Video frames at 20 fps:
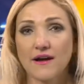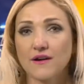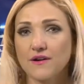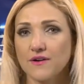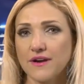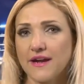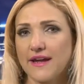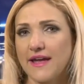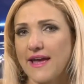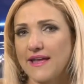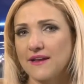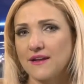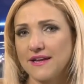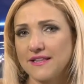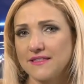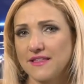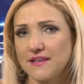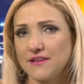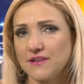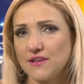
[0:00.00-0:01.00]
Agree, and I
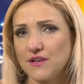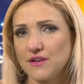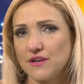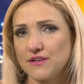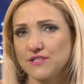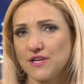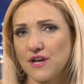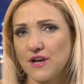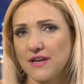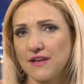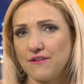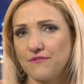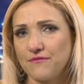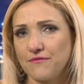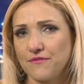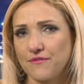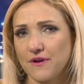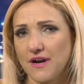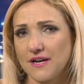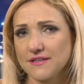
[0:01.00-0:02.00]
think, you know, Tony,
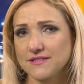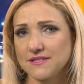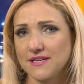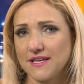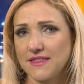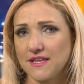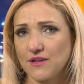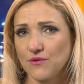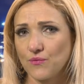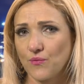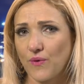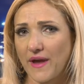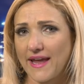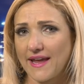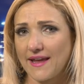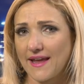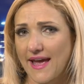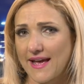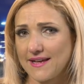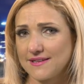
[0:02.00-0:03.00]
for us, I think
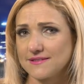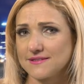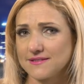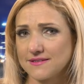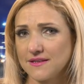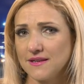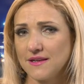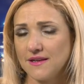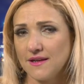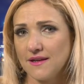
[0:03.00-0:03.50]
we as